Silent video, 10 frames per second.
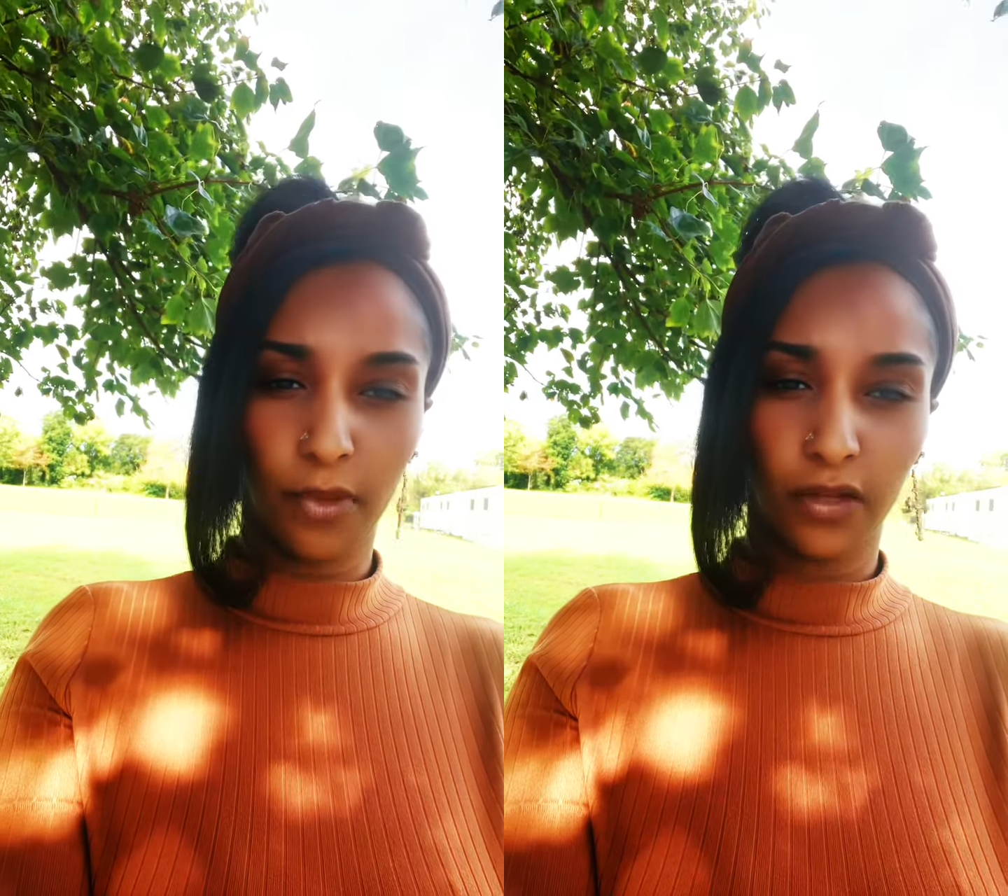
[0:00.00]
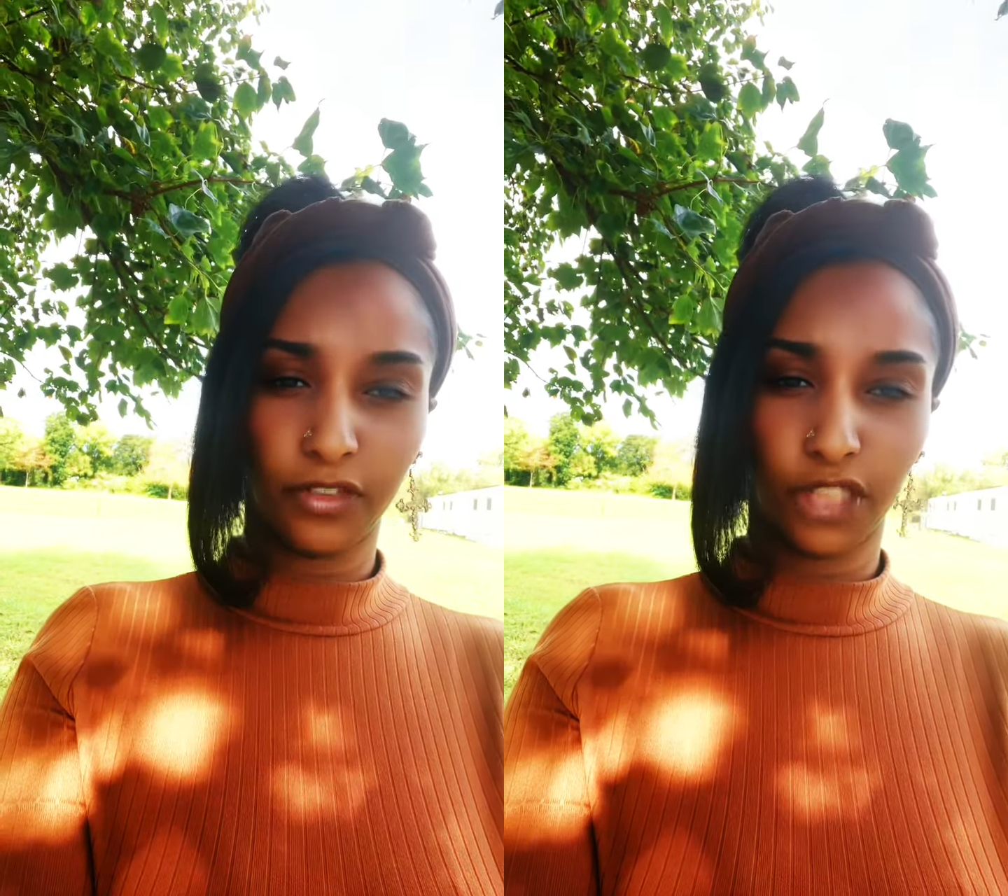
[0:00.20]

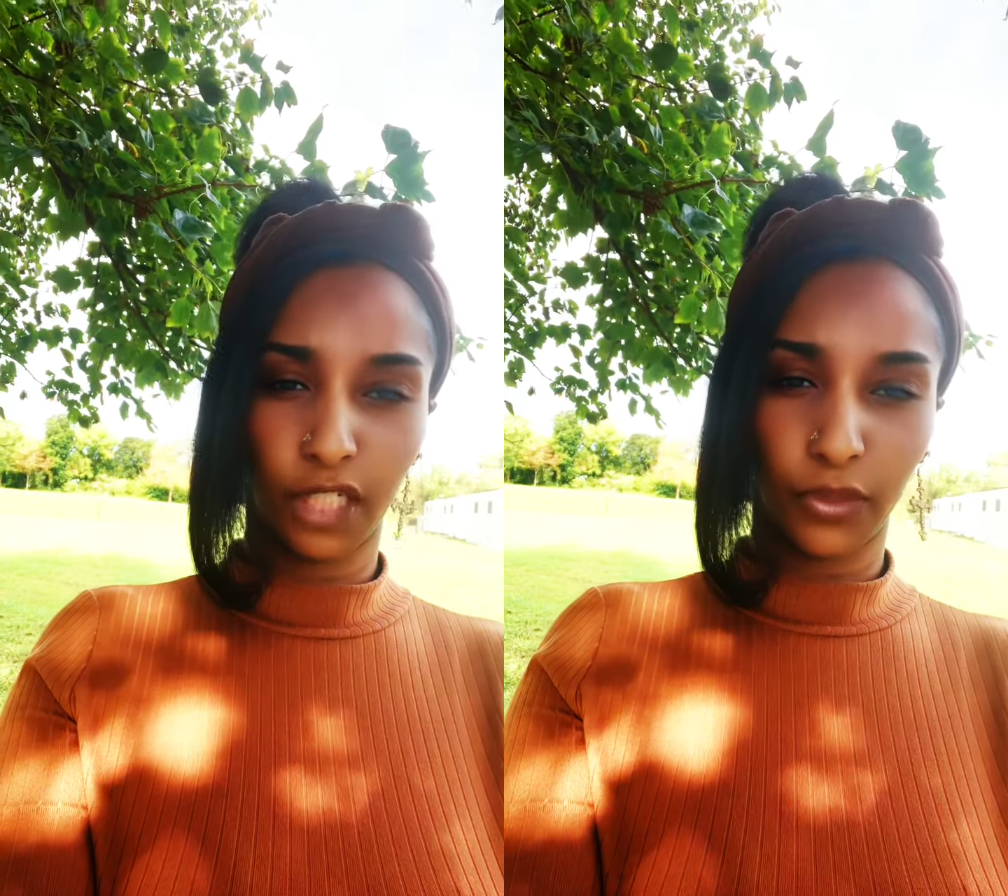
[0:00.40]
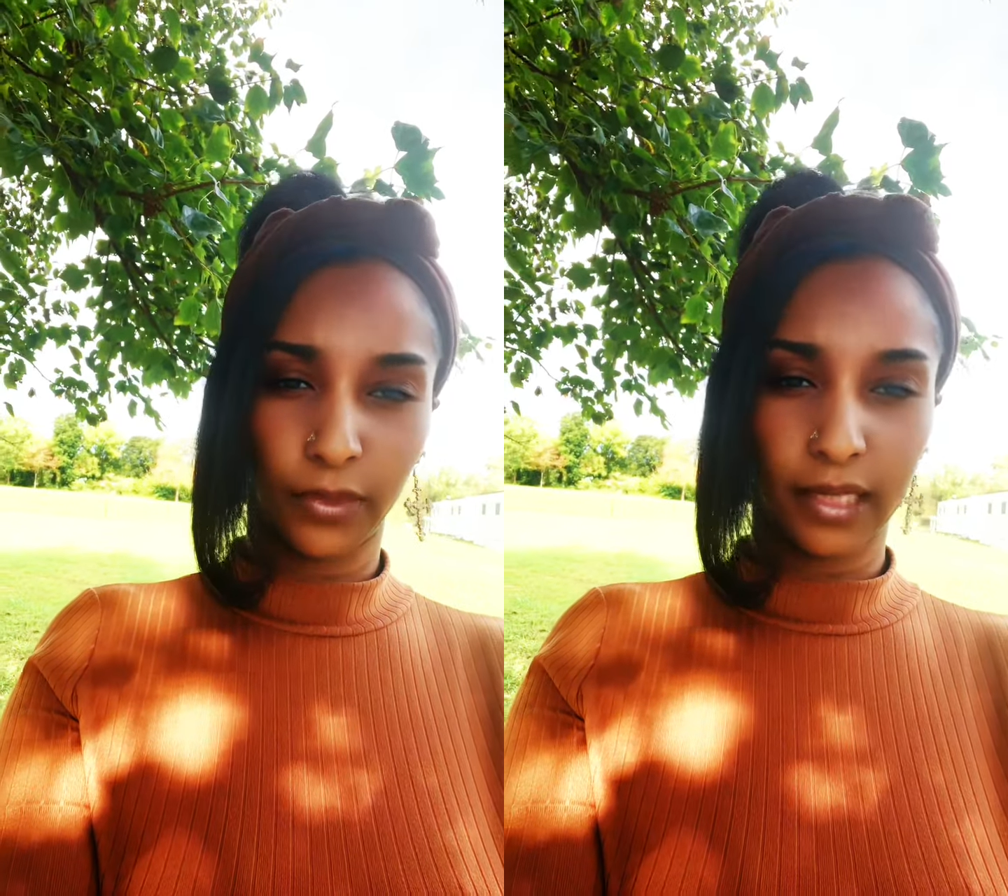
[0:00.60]
off
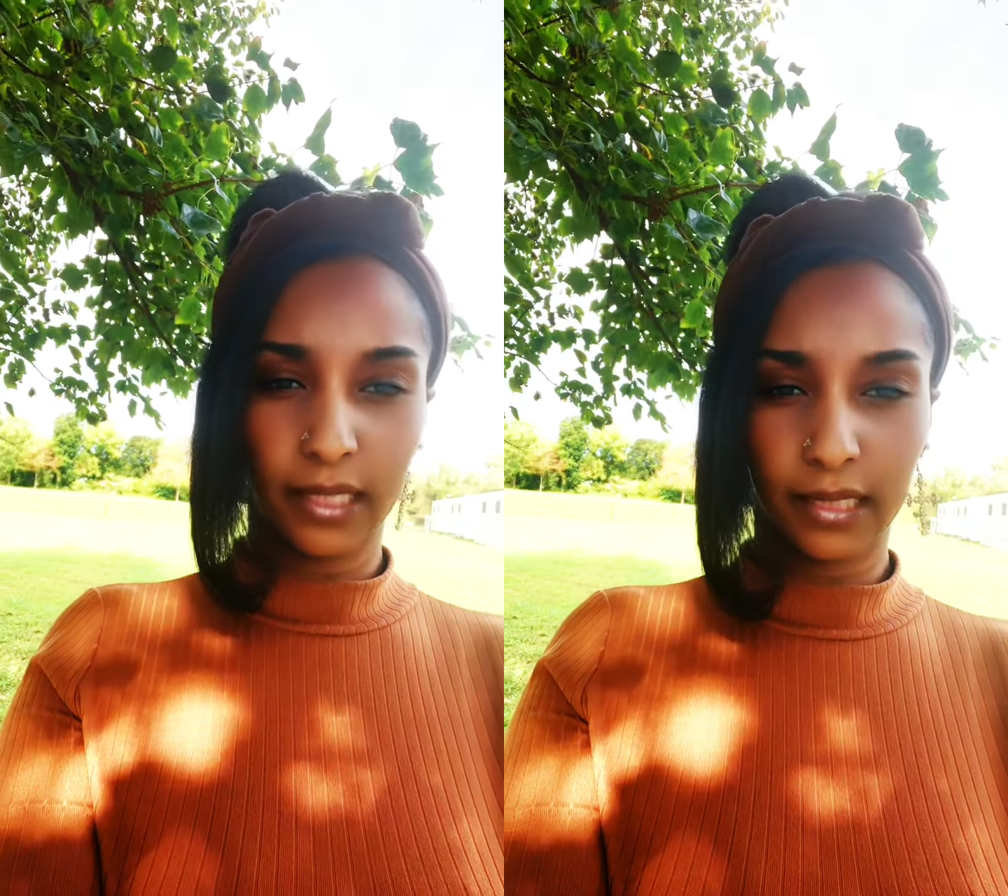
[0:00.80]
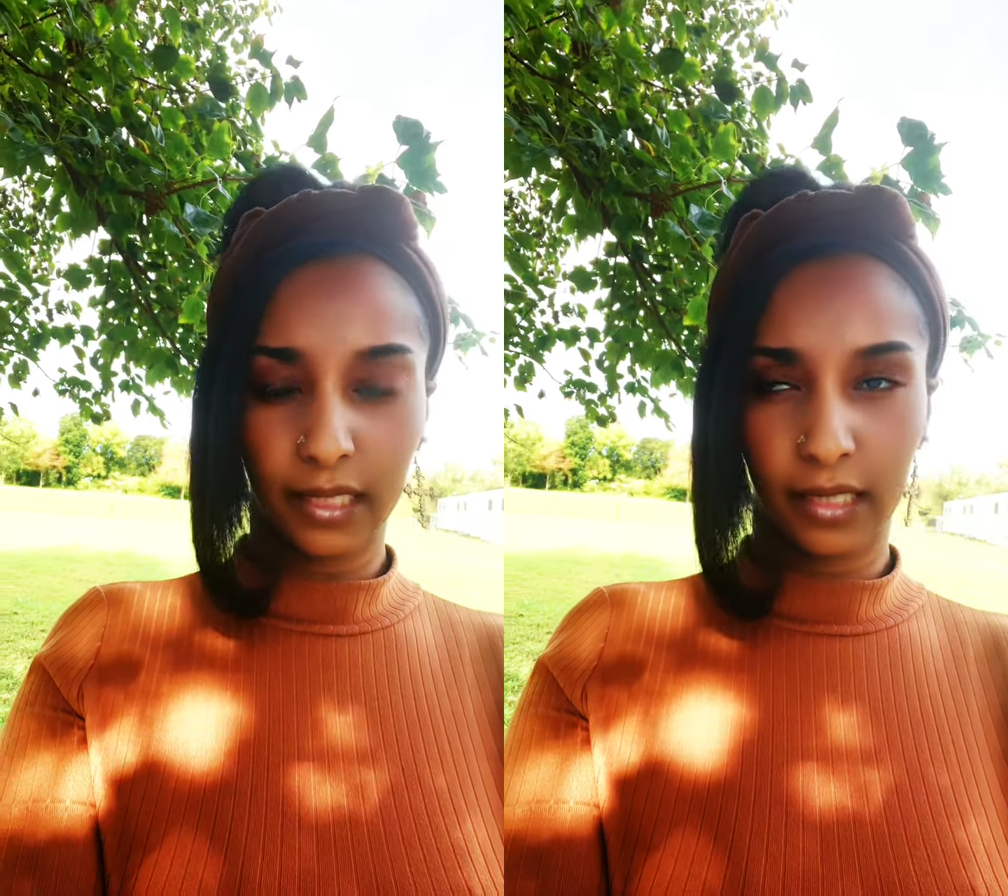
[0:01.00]
genuine,
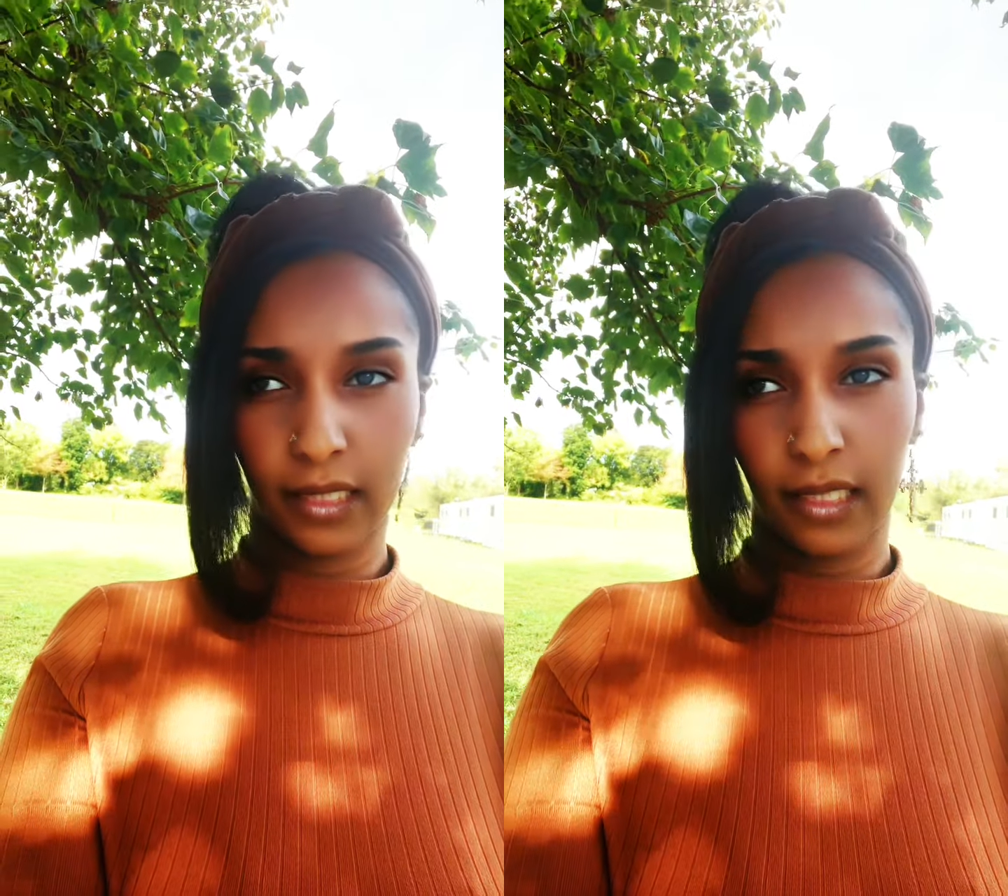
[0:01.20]
doesn't